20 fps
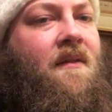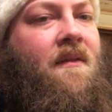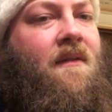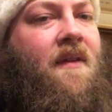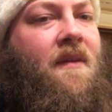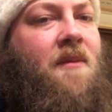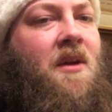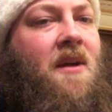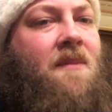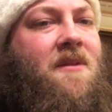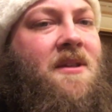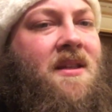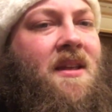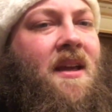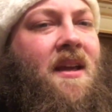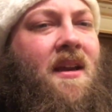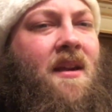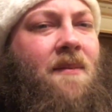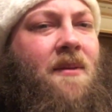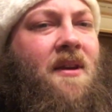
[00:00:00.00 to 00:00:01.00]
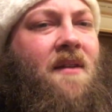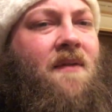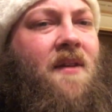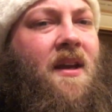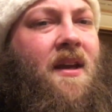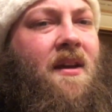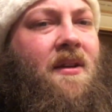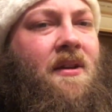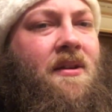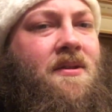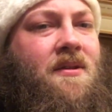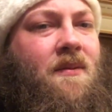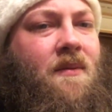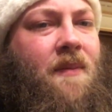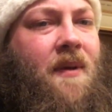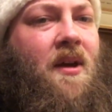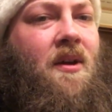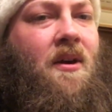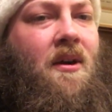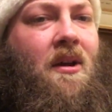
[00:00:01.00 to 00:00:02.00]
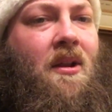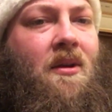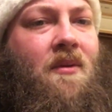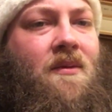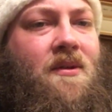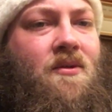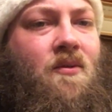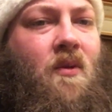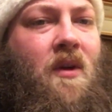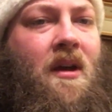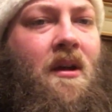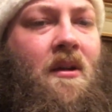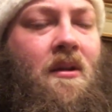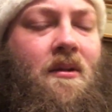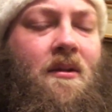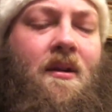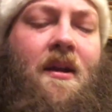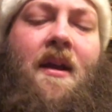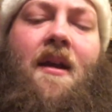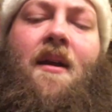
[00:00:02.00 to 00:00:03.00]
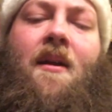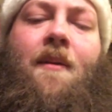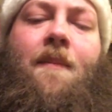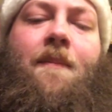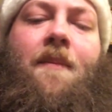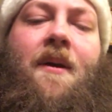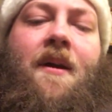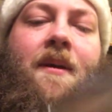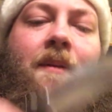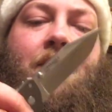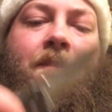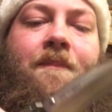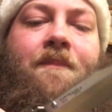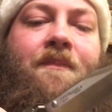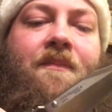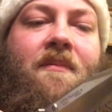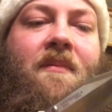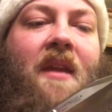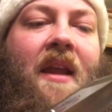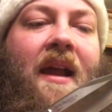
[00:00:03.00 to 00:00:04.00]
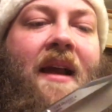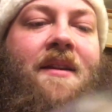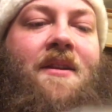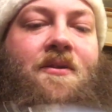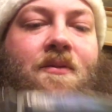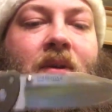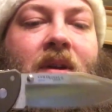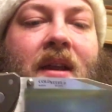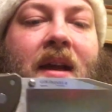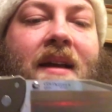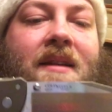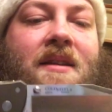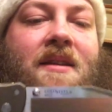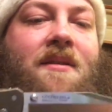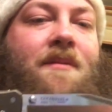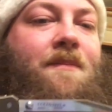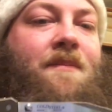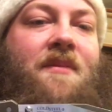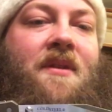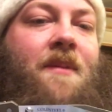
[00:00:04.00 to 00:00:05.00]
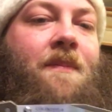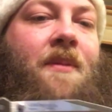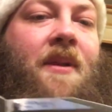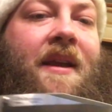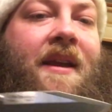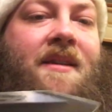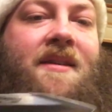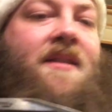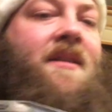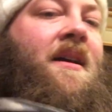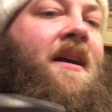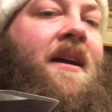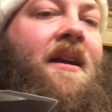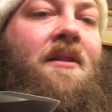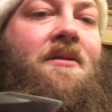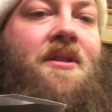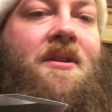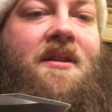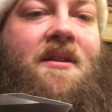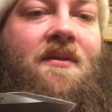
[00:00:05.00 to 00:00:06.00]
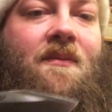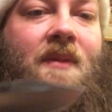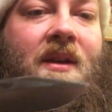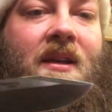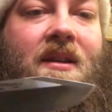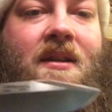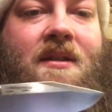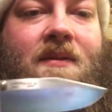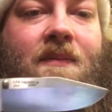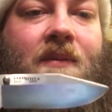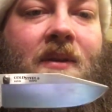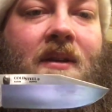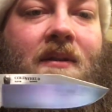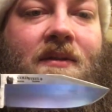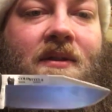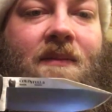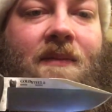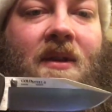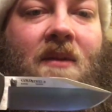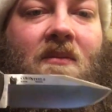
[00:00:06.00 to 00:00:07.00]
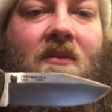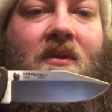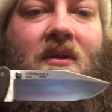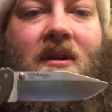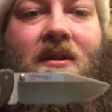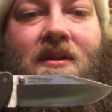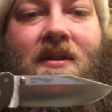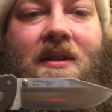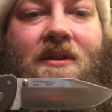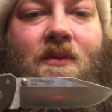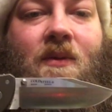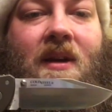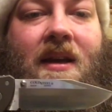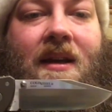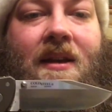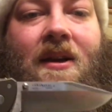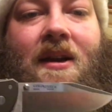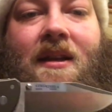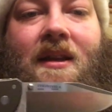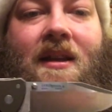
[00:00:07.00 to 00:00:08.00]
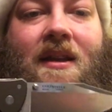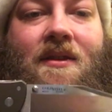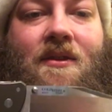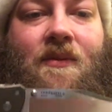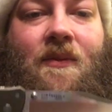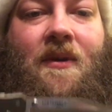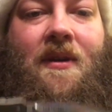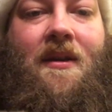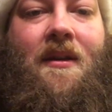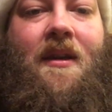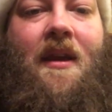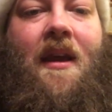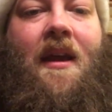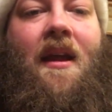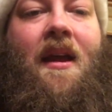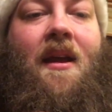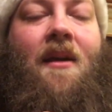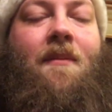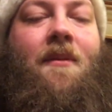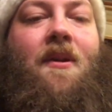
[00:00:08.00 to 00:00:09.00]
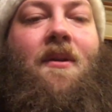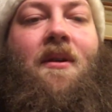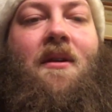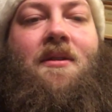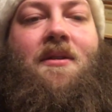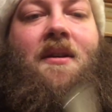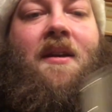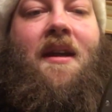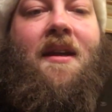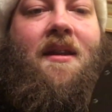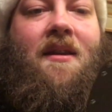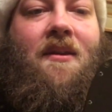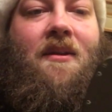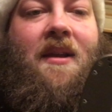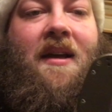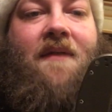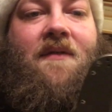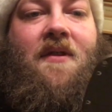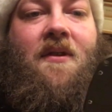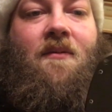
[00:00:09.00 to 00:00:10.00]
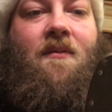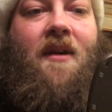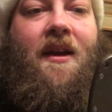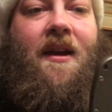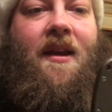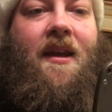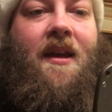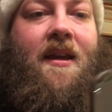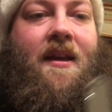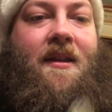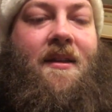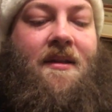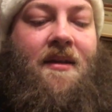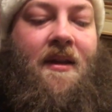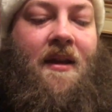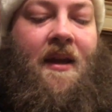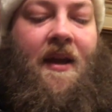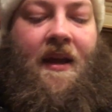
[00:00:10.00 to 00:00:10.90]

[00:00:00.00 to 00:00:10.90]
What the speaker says: If I'm not mistaken, I believe the others will be hollow as well. But the blade style, just to me, this appealed to me more. So that's why I got this one. But you also get the left and right hand